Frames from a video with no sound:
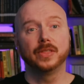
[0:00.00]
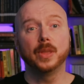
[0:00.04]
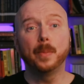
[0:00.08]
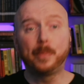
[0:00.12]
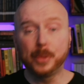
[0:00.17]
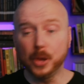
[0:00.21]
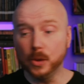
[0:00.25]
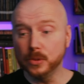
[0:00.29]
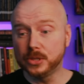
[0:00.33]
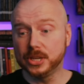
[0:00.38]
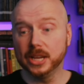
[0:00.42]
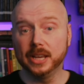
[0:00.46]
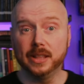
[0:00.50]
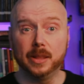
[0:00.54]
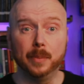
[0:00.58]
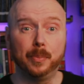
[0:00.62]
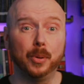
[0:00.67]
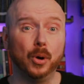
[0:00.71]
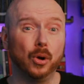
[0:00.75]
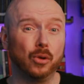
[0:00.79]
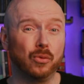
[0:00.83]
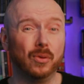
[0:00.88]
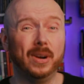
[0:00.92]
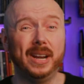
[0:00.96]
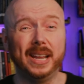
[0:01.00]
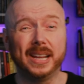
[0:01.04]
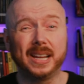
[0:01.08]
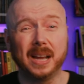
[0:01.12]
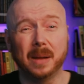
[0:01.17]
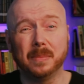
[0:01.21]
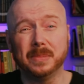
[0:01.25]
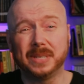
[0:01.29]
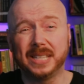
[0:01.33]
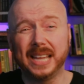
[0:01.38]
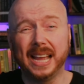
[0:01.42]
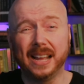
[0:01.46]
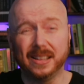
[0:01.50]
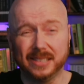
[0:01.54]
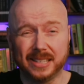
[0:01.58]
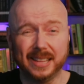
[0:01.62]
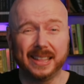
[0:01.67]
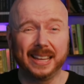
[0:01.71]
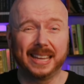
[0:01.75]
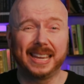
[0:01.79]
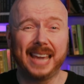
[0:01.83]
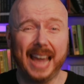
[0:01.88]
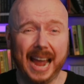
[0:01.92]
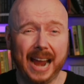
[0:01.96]
The beauty of the book really comes down to
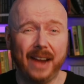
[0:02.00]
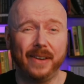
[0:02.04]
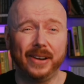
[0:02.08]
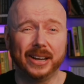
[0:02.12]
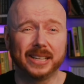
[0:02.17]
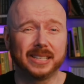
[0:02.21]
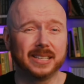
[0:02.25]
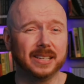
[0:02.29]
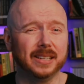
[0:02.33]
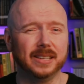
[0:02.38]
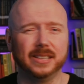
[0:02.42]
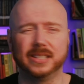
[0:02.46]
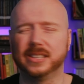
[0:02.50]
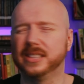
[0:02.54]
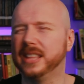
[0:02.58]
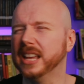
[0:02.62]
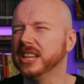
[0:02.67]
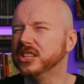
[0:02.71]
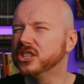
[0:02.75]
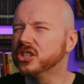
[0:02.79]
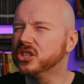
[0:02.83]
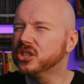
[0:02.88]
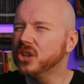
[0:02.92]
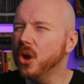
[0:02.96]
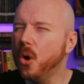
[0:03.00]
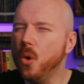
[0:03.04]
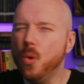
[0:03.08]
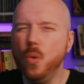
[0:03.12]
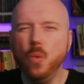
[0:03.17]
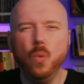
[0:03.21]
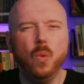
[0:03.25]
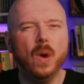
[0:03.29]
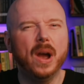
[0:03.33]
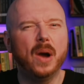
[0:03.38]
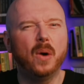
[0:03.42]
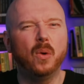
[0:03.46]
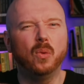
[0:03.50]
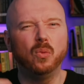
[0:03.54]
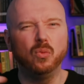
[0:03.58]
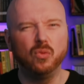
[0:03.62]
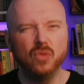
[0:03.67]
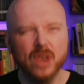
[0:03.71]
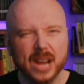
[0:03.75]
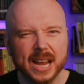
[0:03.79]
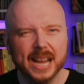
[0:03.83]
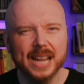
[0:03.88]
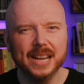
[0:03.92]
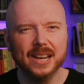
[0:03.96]
the characters. They're so well
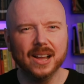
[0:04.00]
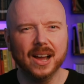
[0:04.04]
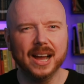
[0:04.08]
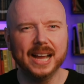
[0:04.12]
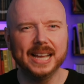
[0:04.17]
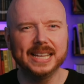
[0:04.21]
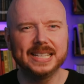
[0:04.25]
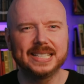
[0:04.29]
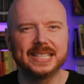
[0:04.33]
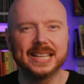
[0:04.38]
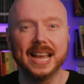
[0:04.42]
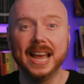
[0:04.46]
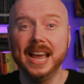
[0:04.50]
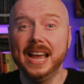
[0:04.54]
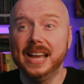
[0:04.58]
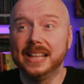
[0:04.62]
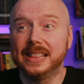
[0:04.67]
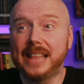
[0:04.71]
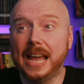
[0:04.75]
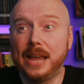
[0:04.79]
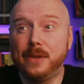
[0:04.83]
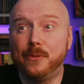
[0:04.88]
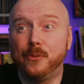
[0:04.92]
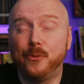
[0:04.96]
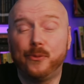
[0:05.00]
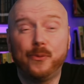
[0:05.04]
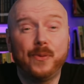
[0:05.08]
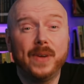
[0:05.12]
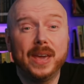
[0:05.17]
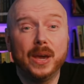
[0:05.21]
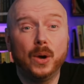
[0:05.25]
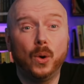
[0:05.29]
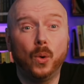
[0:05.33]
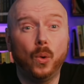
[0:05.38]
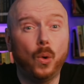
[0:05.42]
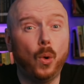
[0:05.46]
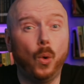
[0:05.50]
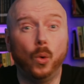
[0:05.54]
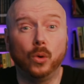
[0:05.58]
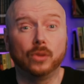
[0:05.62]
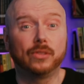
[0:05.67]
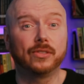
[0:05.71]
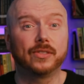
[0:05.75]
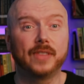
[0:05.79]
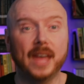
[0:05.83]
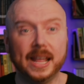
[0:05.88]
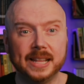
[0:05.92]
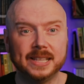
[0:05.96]
realized, they feel
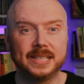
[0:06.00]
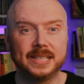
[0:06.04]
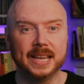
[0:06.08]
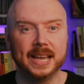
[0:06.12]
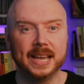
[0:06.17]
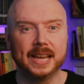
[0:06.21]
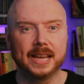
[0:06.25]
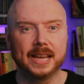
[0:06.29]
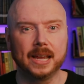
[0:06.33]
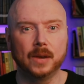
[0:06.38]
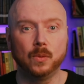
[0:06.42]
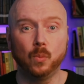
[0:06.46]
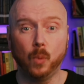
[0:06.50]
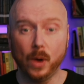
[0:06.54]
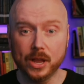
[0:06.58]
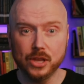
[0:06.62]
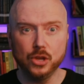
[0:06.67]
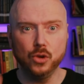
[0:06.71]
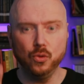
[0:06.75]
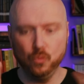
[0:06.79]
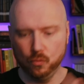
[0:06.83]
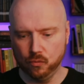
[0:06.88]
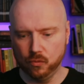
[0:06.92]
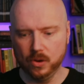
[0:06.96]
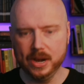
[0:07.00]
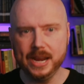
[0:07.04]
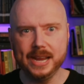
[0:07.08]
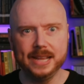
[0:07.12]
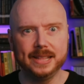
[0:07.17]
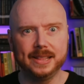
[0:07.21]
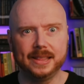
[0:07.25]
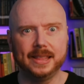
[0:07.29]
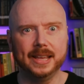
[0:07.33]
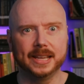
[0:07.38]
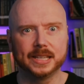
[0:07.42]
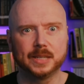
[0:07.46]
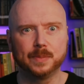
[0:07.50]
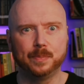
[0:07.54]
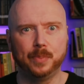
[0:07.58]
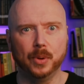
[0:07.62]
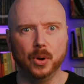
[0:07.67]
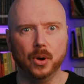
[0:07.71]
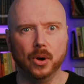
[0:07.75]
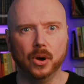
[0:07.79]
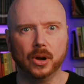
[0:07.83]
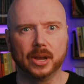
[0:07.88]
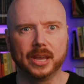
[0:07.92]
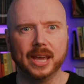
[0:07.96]
authentic, and when you read this
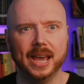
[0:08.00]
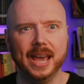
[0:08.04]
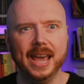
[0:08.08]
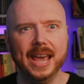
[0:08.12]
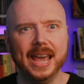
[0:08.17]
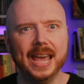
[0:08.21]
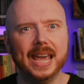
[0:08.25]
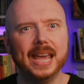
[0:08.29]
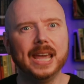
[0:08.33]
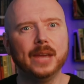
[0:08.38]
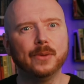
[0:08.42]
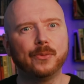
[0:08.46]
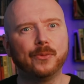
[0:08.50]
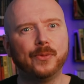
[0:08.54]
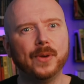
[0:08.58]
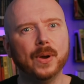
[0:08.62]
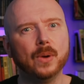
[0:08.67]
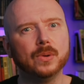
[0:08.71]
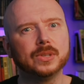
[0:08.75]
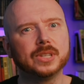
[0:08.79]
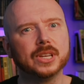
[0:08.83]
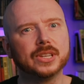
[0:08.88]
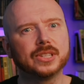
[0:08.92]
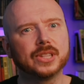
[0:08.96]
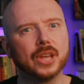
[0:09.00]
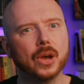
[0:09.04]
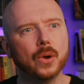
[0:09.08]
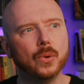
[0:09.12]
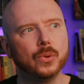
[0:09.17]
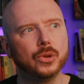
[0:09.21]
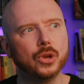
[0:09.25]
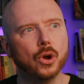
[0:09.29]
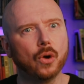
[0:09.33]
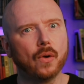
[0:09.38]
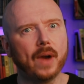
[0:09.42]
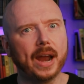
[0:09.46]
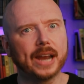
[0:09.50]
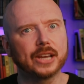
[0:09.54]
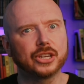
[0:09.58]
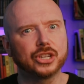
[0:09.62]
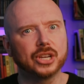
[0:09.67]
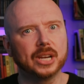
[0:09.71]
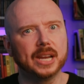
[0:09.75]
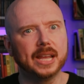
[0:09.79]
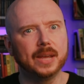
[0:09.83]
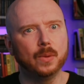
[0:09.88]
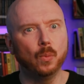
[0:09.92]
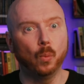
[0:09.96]
book, it feels as though you're
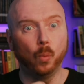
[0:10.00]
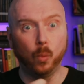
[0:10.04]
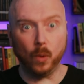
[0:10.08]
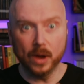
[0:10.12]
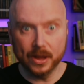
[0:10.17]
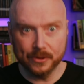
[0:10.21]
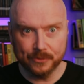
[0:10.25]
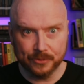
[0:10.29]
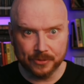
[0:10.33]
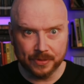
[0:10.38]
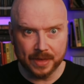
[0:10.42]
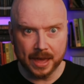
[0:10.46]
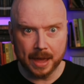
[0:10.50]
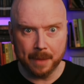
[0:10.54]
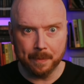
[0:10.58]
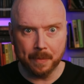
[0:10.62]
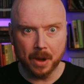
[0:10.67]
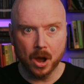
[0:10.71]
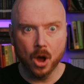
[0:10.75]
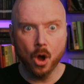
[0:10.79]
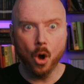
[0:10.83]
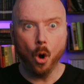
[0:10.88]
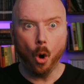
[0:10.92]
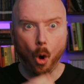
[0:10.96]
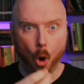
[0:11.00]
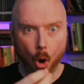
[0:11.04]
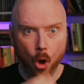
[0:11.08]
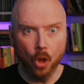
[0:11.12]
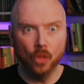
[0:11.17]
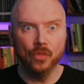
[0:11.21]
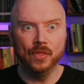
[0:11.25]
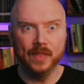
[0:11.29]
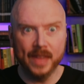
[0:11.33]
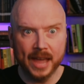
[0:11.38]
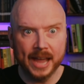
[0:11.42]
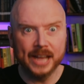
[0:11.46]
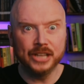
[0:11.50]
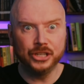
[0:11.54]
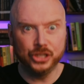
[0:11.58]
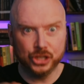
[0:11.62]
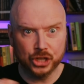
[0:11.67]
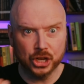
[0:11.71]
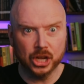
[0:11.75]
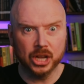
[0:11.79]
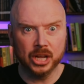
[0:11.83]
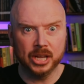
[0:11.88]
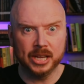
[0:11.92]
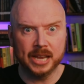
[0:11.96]
actually with them on their
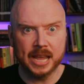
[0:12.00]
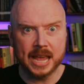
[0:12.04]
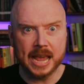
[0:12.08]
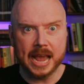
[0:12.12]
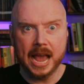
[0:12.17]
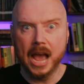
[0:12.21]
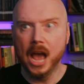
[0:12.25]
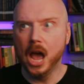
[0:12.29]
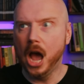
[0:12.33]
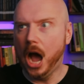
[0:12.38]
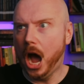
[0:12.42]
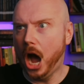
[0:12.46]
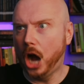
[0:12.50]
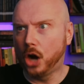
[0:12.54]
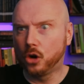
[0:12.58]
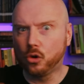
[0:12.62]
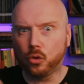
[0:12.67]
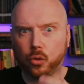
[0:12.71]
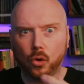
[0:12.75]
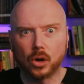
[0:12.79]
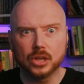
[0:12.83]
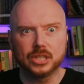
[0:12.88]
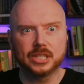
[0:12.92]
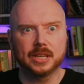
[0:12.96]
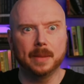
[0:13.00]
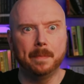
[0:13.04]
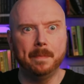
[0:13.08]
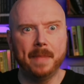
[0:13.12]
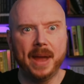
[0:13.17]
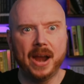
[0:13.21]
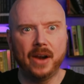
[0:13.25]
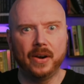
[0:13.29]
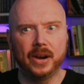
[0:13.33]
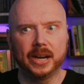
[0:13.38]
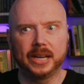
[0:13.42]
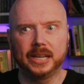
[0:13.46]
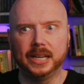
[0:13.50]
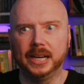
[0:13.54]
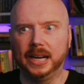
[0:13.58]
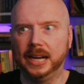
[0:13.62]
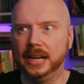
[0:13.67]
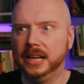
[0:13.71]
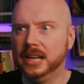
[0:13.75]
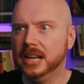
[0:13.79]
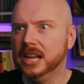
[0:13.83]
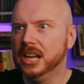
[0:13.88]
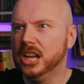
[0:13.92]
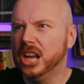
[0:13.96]
journey across America,
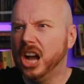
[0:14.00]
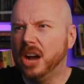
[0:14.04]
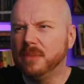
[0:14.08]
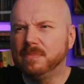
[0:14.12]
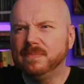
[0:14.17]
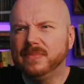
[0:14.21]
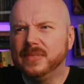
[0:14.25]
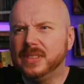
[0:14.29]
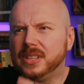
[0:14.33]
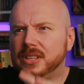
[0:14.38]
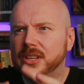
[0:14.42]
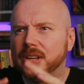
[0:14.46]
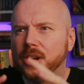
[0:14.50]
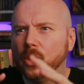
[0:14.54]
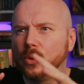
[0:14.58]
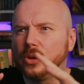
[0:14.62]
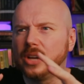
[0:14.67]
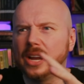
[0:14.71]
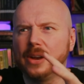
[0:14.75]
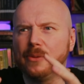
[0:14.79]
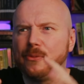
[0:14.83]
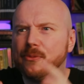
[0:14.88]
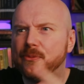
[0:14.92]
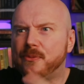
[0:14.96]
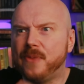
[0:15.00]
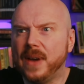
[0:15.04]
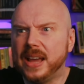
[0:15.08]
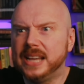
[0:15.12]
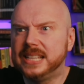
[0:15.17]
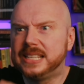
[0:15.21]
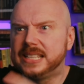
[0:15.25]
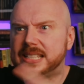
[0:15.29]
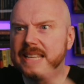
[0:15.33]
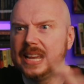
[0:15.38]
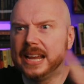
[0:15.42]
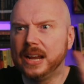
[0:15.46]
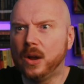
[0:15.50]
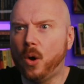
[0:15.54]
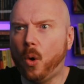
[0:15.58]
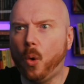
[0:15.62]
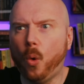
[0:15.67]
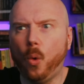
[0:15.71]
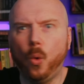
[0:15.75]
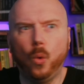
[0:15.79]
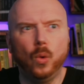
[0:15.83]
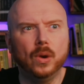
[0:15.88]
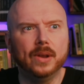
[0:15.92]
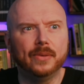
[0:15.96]
you know, kind of facing
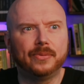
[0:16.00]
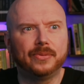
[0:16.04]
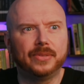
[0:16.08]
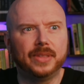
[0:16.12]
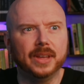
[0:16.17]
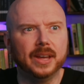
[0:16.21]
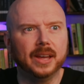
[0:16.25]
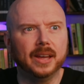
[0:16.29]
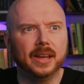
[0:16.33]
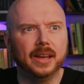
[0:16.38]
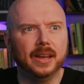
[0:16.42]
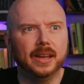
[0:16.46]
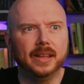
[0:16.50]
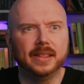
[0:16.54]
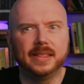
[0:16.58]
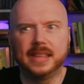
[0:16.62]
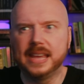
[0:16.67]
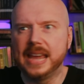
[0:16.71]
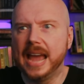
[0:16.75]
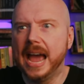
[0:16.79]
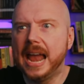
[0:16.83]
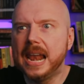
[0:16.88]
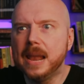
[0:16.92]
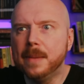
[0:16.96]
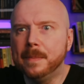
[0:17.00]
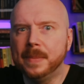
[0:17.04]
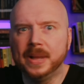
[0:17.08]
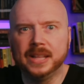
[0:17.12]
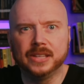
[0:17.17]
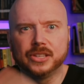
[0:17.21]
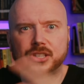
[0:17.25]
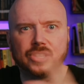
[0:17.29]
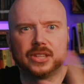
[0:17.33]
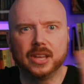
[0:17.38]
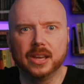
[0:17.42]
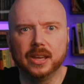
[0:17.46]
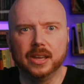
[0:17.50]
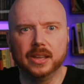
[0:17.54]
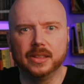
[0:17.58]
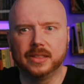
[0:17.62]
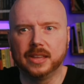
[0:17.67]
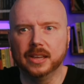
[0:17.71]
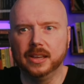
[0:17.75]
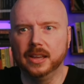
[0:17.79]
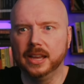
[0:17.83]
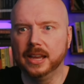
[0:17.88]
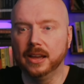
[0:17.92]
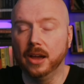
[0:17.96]
all of the the elements the,
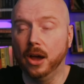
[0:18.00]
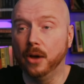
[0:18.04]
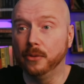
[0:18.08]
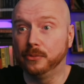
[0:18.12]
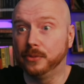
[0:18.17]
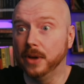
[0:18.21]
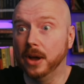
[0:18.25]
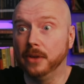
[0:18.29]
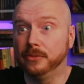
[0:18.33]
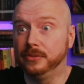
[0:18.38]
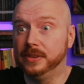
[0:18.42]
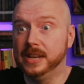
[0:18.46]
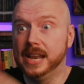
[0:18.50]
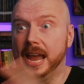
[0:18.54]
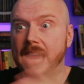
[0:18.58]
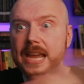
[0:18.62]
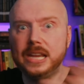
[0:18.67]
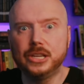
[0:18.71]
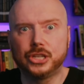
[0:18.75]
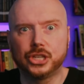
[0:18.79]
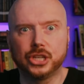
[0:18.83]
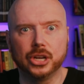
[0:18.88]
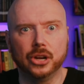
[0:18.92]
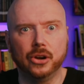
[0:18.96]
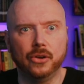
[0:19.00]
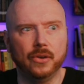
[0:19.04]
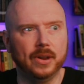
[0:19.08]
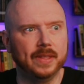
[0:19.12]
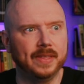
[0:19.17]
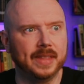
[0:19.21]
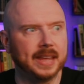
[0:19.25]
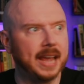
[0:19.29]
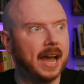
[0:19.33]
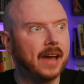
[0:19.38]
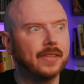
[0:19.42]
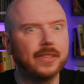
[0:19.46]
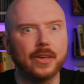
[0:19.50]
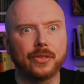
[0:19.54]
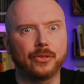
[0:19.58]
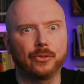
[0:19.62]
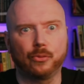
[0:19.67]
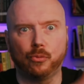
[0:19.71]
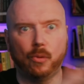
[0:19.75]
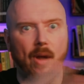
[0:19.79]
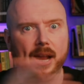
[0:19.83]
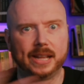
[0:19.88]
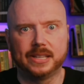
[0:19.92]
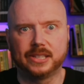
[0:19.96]
the of, of nature and the other
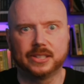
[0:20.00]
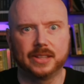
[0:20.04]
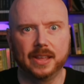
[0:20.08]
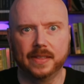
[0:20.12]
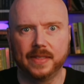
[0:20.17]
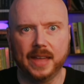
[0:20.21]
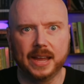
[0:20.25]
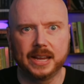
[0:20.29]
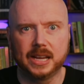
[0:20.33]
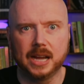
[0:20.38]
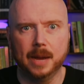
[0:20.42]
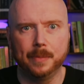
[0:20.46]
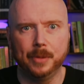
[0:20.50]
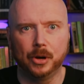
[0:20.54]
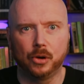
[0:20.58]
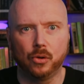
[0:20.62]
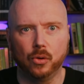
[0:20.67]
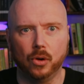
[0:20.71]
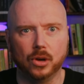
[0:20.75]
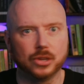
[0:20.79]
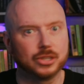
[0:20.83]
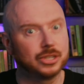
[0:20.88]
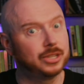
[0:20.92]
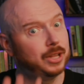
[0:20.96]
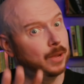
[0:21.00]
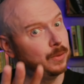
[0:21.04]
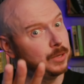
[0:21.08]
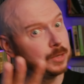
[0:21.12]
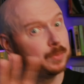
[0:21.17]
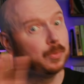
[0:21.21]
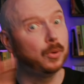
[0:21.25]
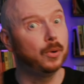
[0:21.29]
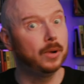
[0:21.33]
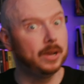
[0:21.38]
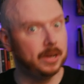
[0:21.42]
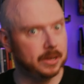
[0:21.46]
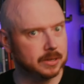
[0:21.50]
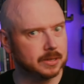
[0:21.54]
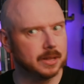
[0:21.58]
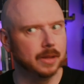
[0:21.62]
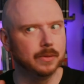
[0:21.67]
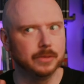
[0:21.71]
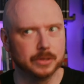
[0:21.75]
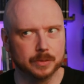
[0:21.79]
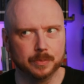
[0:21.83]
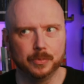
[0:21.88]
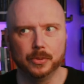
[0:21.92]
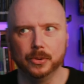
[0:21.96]
threats that they come across. No spoilers, no
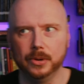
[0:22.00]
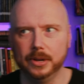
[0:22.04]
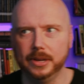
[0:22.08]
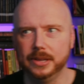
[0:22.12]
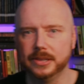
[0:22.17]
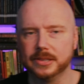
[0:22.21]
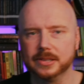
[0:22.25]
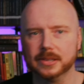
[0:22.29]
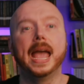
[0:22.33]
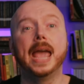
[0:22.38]
spoilers.